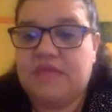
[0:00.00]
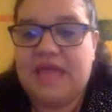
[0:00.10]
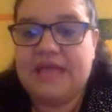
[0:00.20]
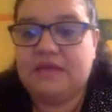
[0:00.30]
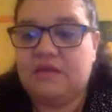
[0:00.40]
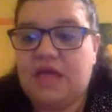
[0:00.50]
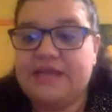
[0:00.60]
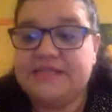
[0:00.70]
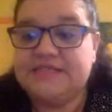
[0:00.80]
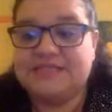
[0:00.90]

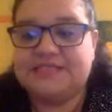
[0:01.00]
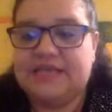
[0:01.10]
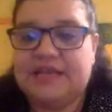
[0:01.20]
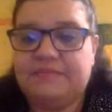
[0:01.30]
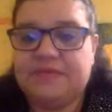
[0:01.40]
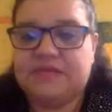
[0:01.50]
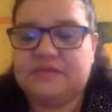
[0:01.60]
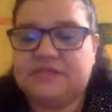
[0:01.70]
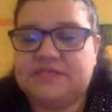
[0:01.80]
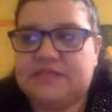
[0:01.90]
in sincerely,
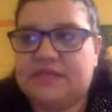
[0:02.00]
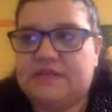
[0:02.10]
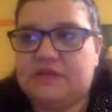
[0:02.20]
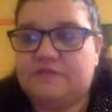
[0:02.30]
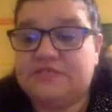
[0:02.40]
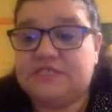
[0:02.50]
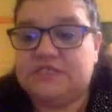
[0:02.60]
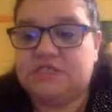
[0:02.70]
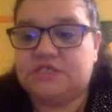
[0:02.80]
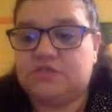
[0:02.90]
because that obviously
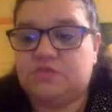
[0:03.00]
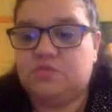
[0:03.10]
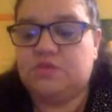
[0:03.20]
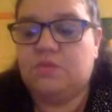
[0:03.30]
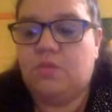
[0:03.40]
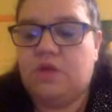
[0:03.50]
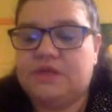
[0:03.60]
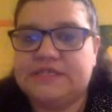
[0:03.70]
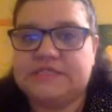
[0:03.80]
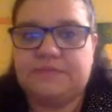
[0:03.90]
just wouldn't
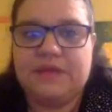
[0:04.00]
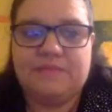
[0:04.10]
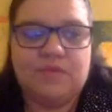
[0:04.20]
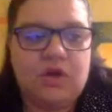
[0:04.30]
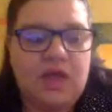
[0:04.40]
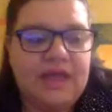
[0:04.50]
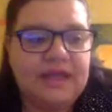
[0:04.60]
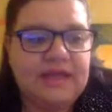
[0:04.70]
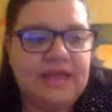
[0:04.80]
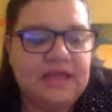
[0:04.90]
work. It's a bit more
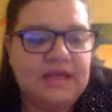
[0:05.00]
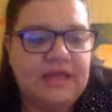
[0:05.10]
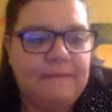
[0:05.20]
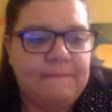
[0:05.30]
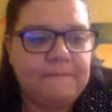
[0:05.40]
like a